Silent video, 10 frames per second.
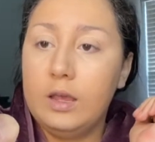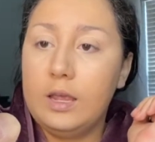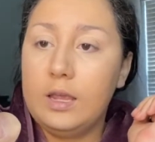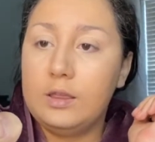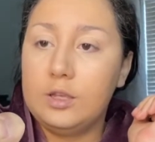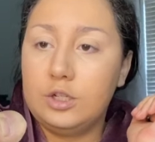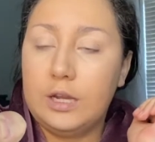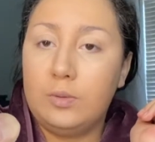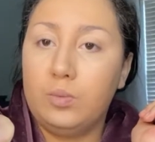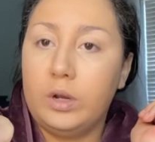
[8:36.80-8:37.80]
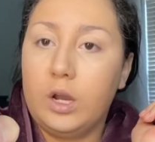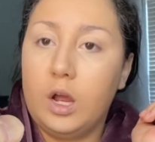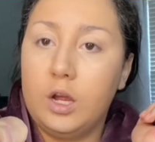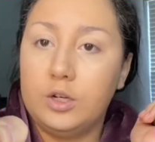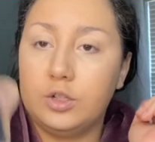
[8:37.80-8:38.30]
in the shade
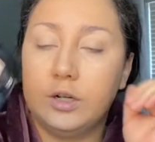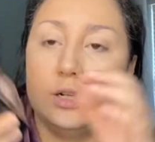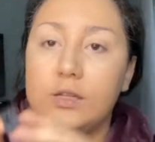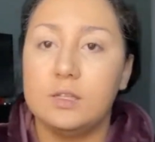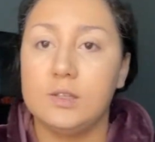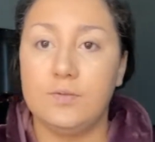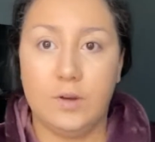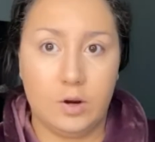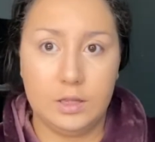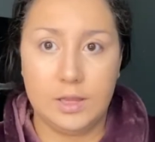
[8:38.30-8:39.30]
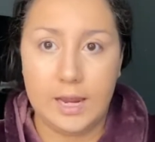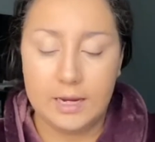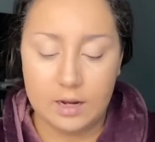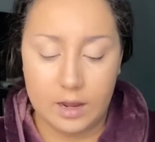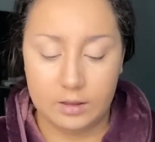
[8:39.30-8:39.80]
100. This is very
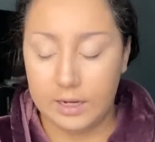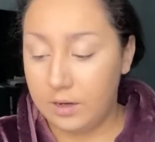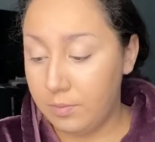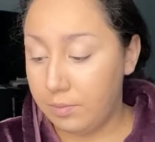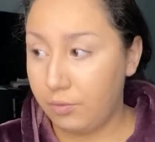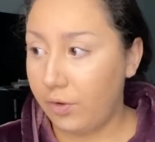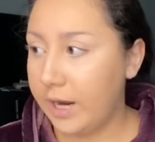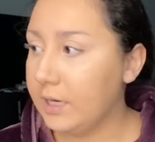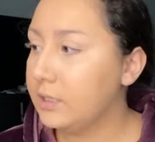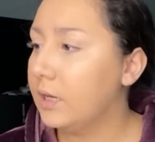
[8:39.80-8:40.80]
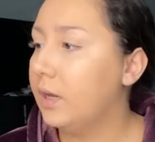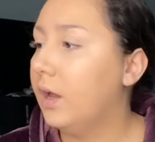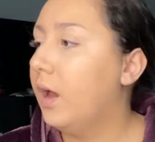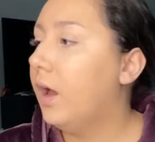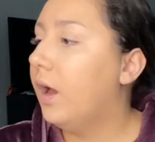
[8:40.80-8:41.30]
light. I like a bright
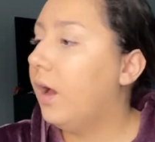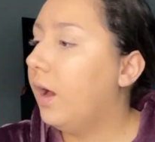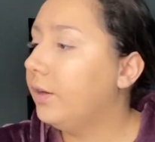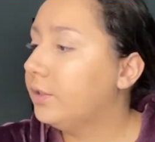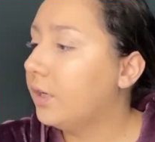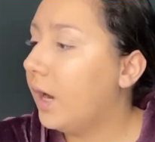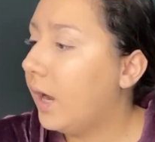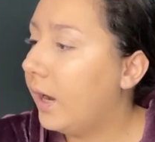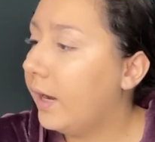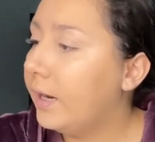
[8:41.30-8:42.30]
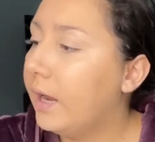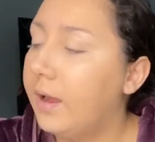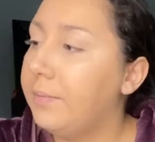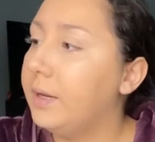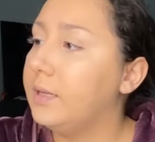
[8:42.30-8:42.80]
under eye.
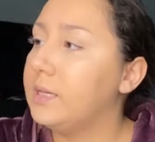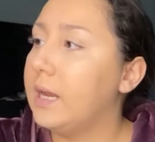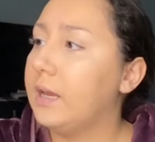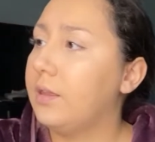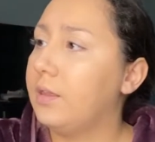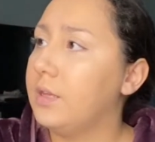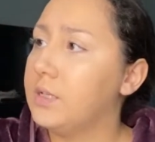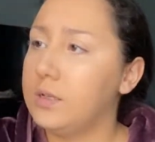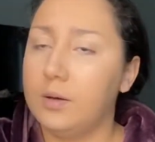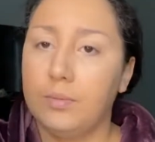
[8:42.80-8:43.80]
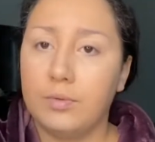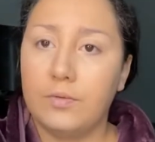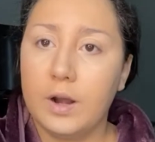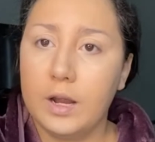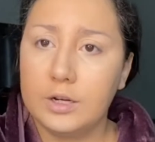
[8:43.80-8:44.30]
I'm gonna take this
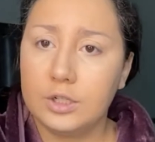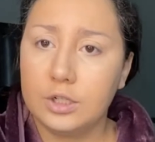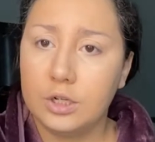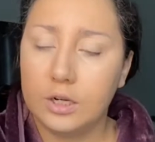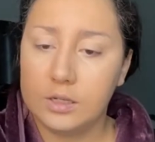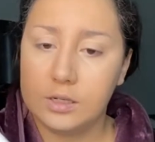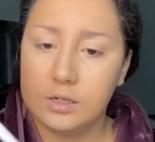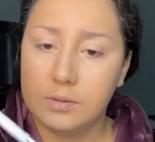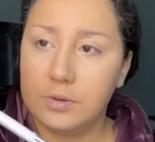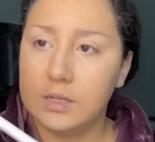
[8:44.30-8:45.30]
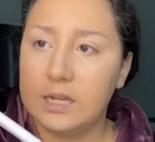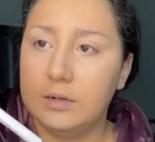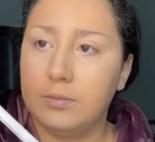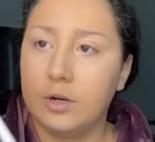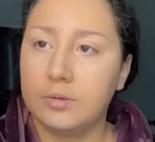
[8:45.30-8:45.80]
brush. It's a
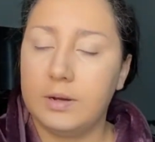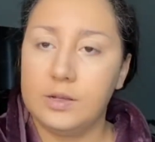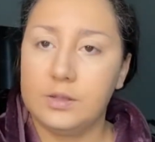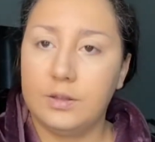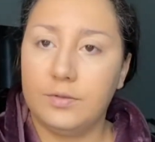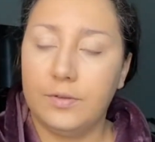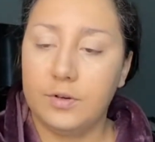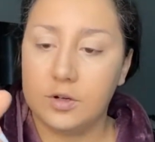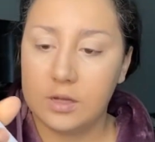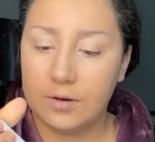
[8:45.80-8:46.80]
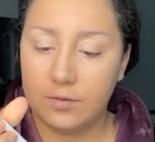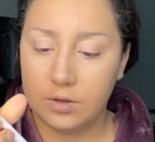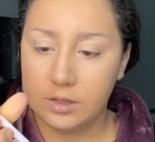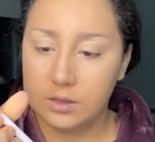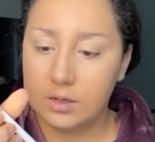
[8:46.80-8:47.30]
double-sided brush, but I use the fluffier side for
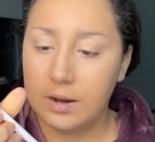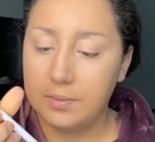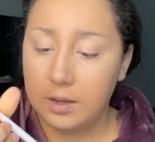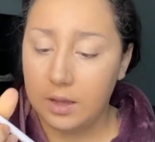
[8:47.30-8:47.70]
this step.